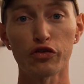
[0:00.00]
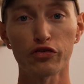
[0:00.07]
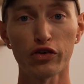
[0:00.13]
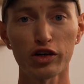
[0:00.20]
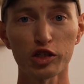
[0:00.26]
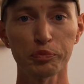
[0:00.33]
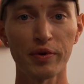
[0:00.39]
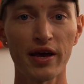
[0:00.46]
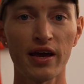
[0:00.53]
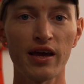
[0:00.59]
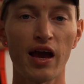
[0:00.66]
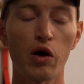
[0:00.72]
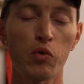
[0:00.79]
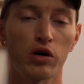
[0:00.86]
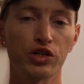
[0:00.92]
First
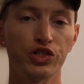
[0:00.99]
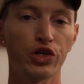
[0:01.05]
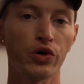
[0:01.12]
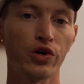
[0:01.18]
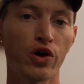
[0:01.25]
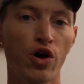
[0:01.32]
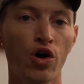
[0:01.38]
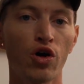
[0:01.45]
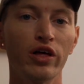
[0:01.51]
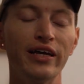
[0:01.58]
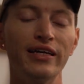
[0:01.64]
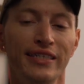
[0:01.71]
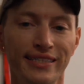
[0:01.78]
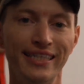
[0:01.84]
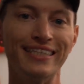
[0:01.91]
bait I want to show y'all
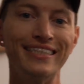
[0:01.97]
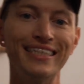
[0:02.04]
is the